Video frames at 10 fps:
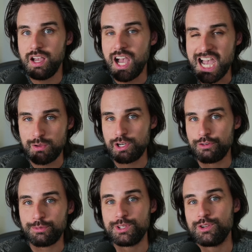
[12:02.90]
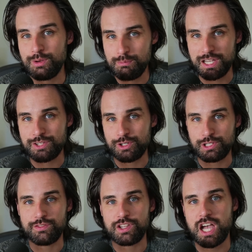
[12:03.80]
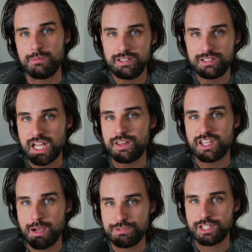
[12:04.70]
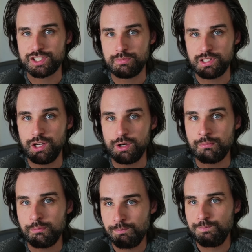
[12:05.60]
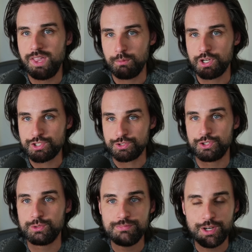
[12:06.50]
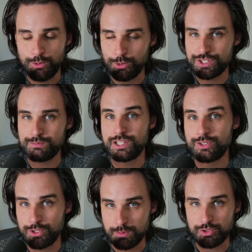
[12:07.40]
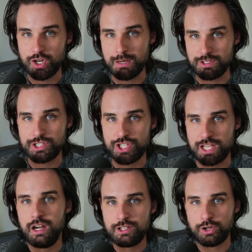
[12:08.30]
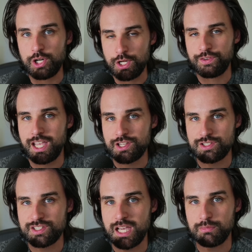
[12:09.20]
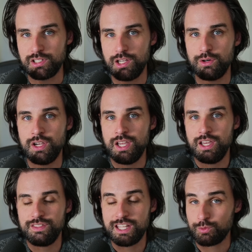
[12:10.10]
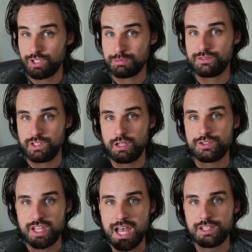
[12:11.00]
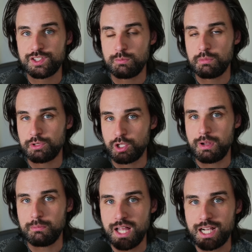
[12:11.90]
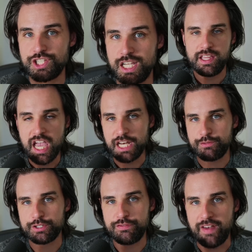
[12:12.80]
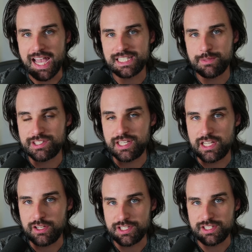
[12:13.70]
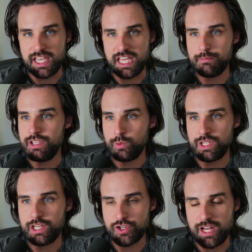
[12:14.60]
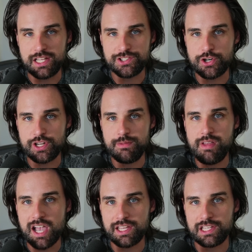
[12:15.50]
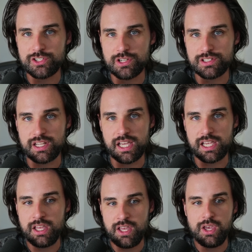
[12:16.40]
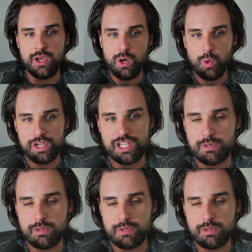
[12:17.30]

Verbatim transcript: I want to know from you. Make sure you leave a comment down in the comment section below. And once you do, of course, make sure you subscribe to this channel, turn on notifications down below. That really helps these videos out so the more people learn about blockchain. And if you're as fast with this technology as I am, you want to get your hands dirty, how can you get started today? Well, you go to my